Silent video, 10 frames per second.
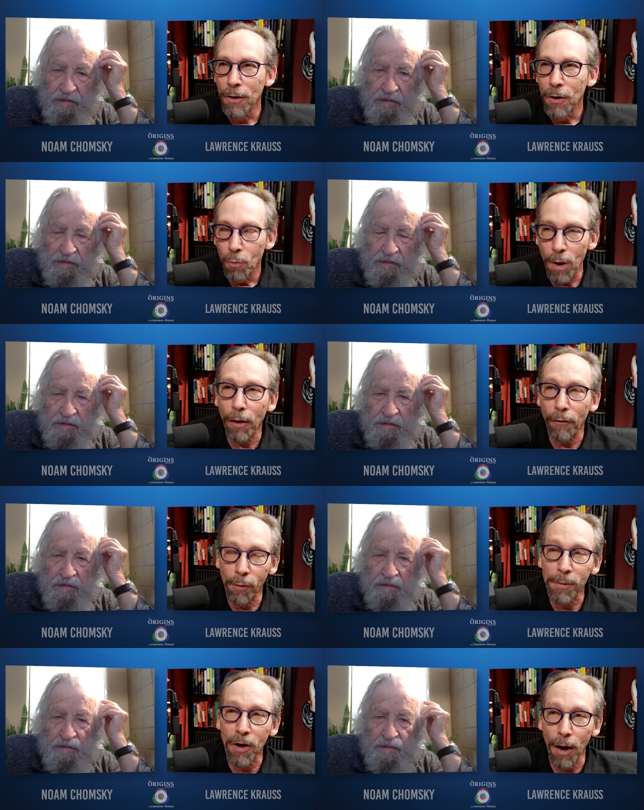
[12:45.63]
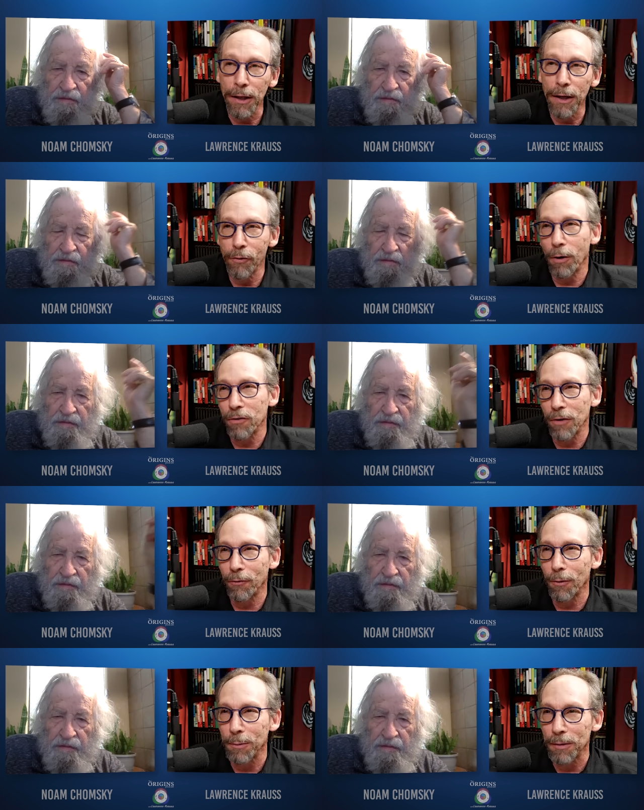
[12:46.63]
Speaker 1: well a former colleague of yours and a
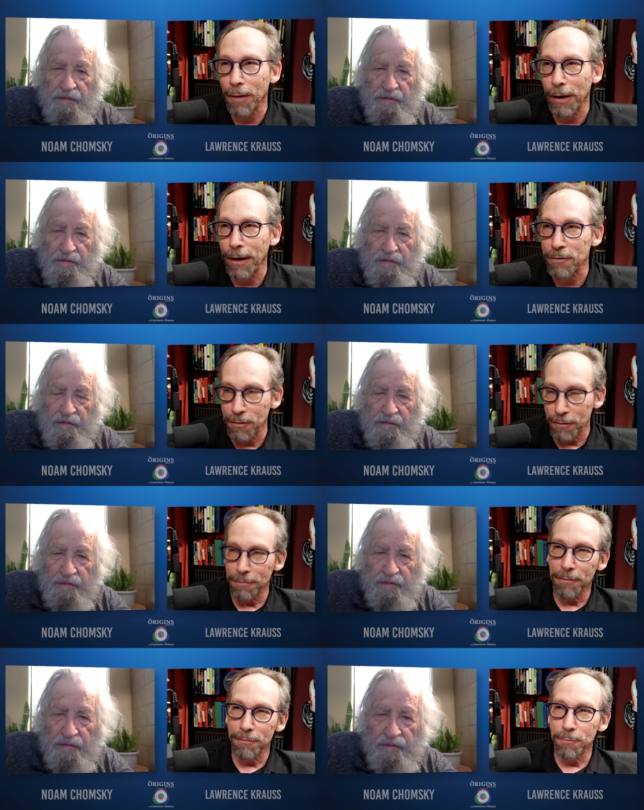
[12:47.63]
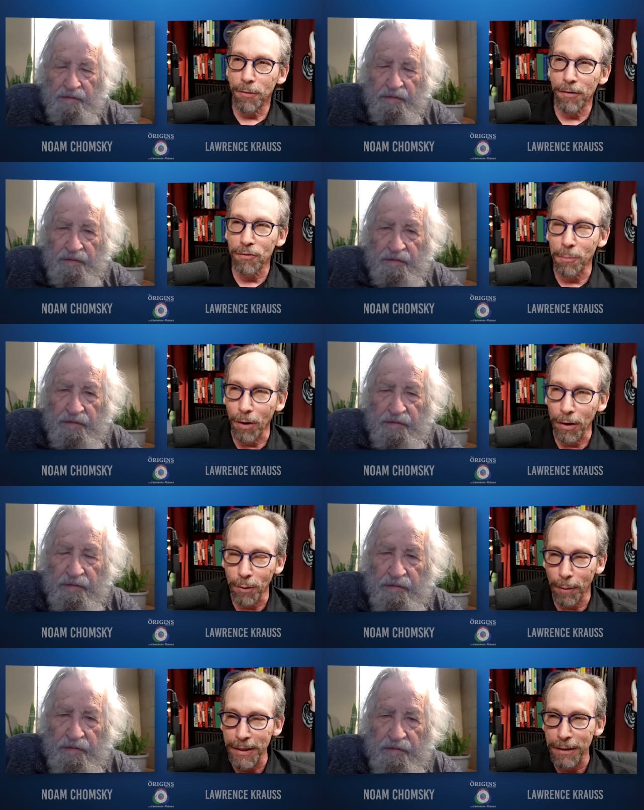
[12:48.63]
former, I guess, professor of mine.
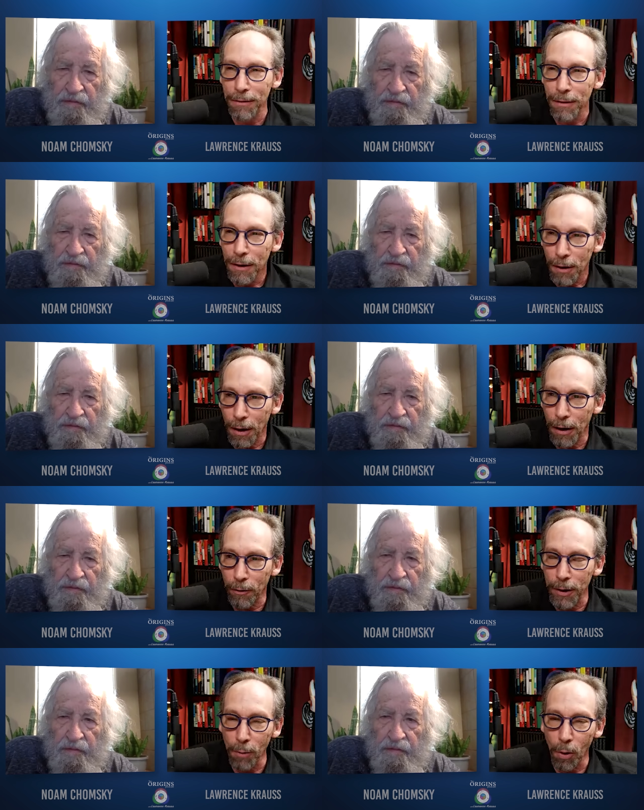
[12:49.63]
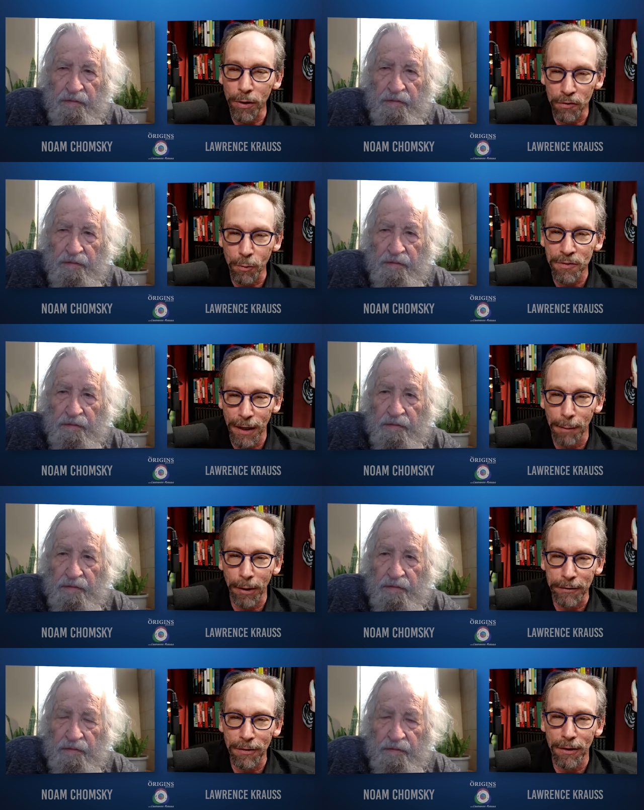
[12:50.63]
I mean, uh, Ernie Moniz, who was at
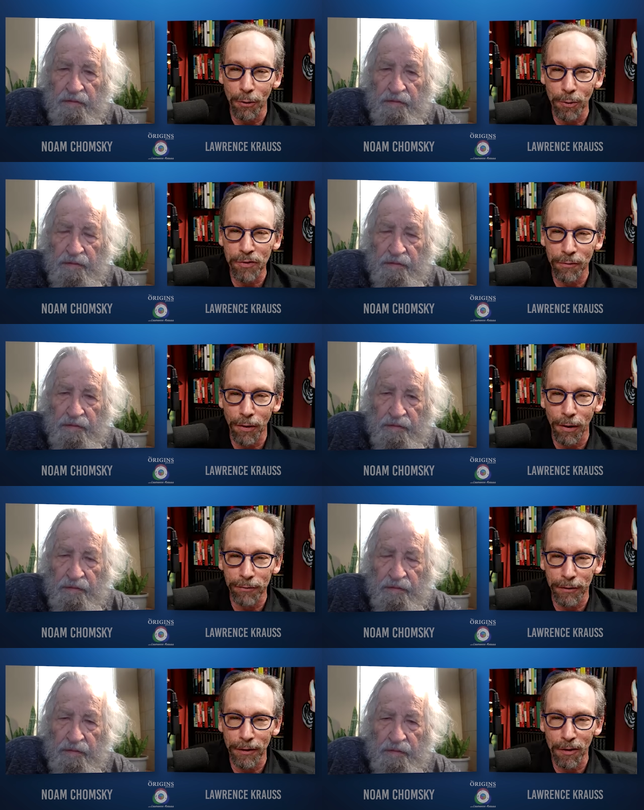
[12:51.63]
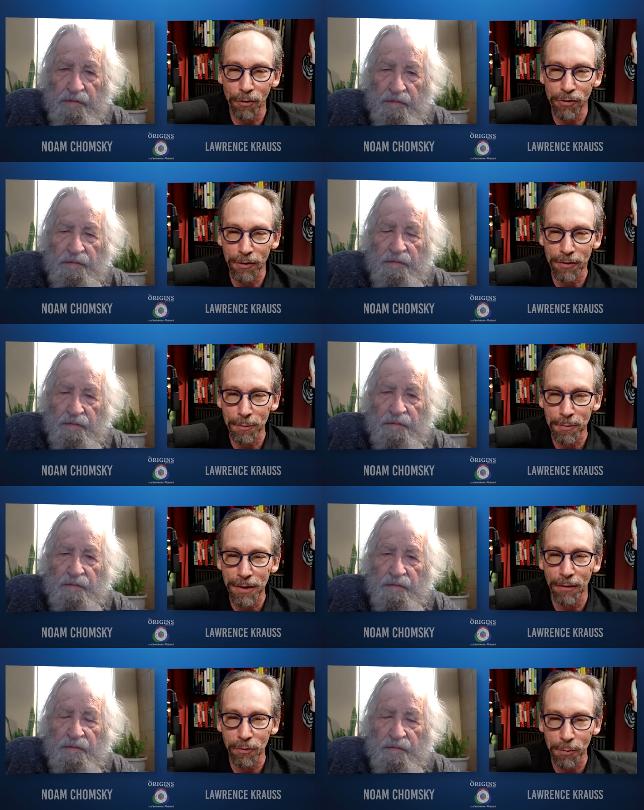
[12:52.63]
MIT, who was involved in the negotiations
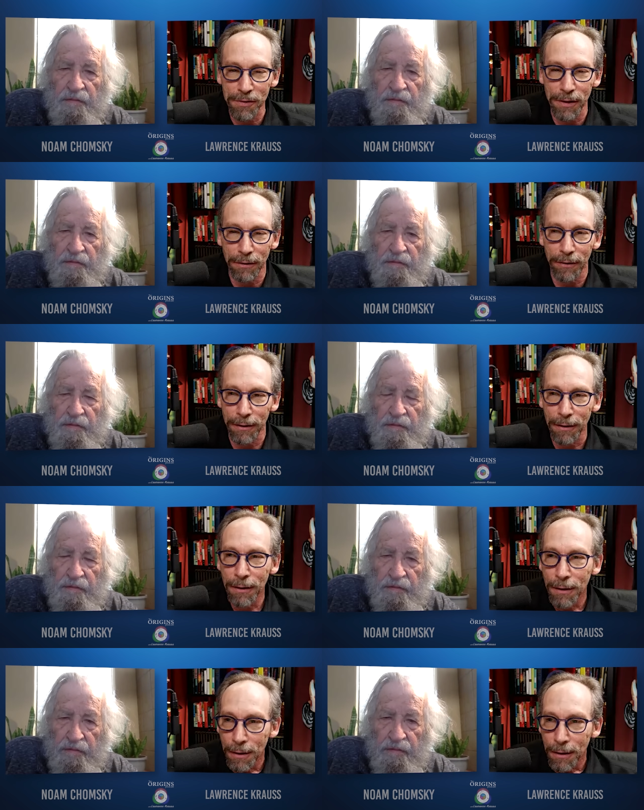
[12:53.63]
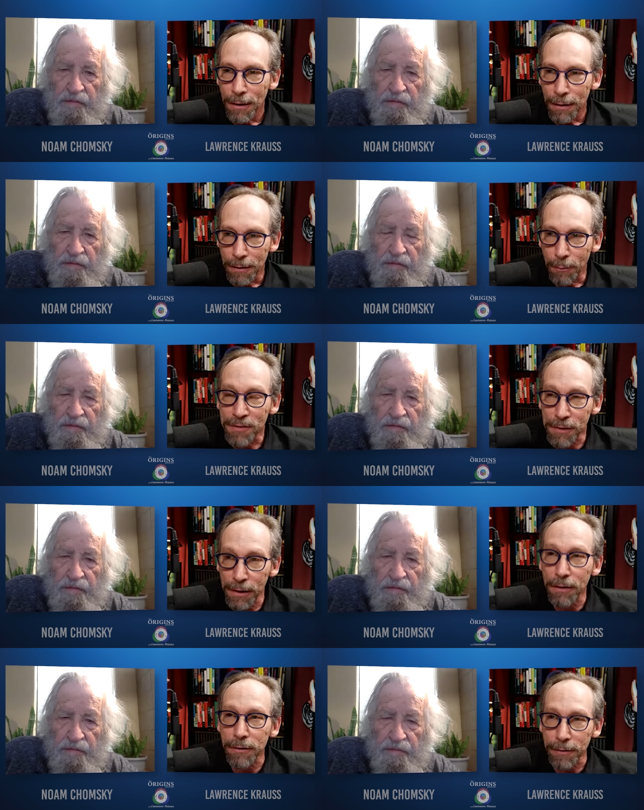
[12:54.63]
themselves, it was clear that it was
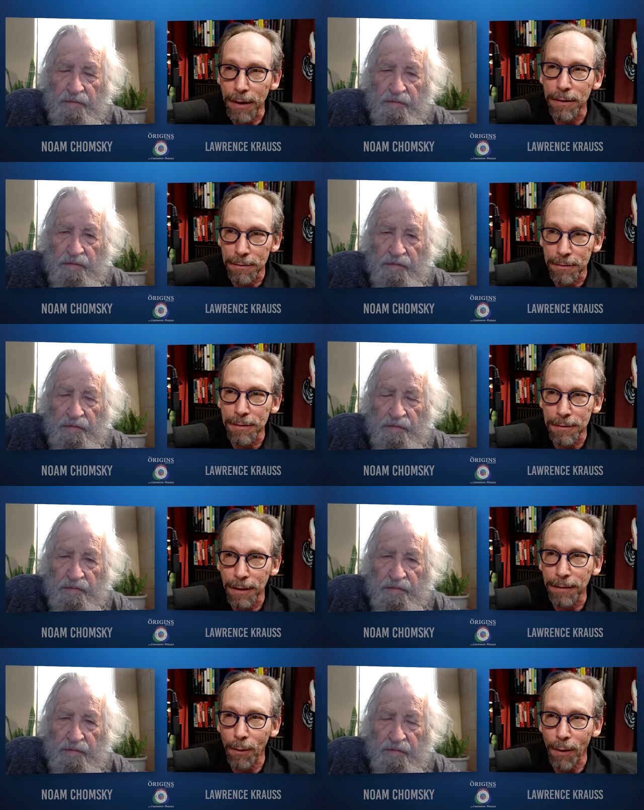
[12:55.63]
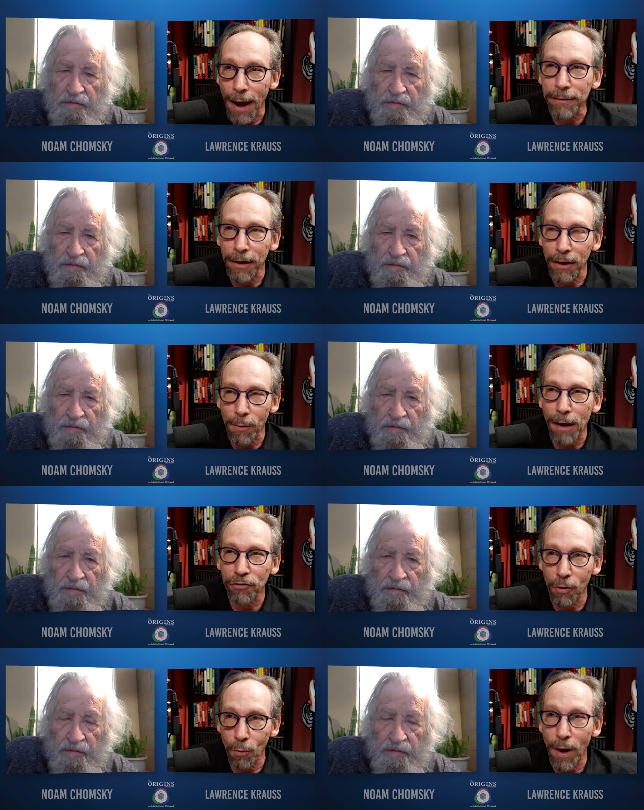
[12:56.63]
clear that they that they were acting in a
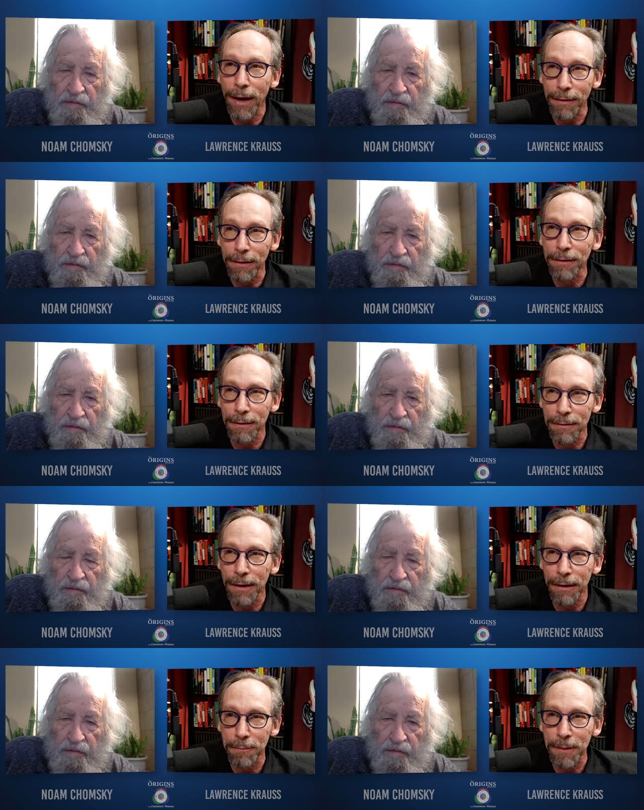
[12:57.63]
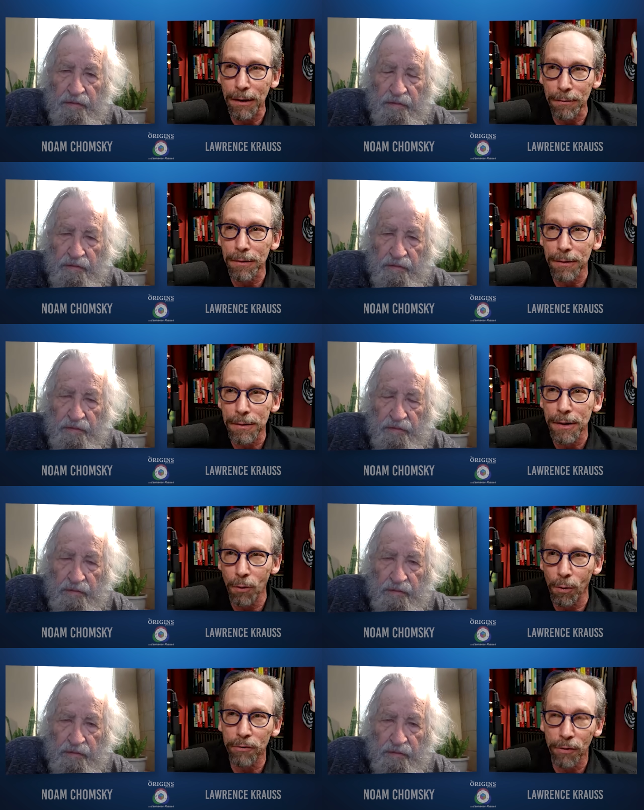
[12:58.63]
rational way that that, that be, in
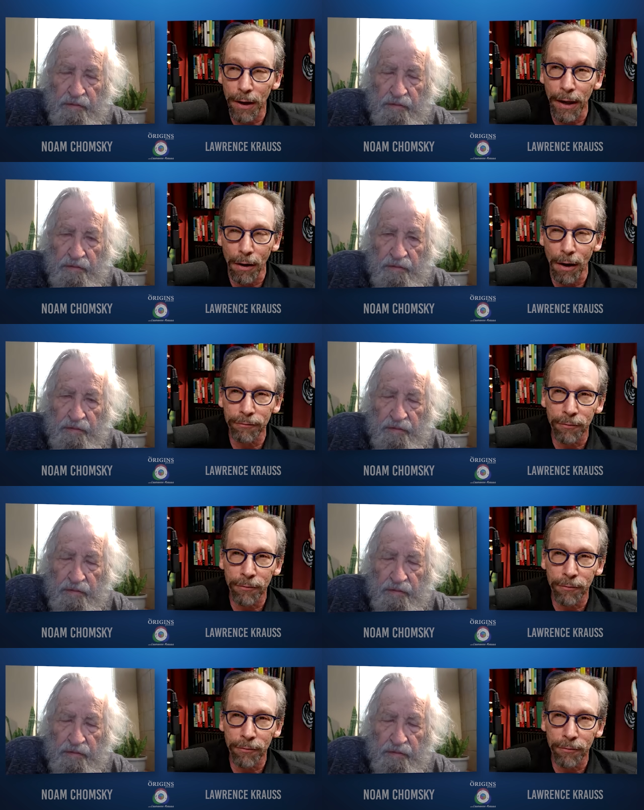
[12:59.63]
order to head off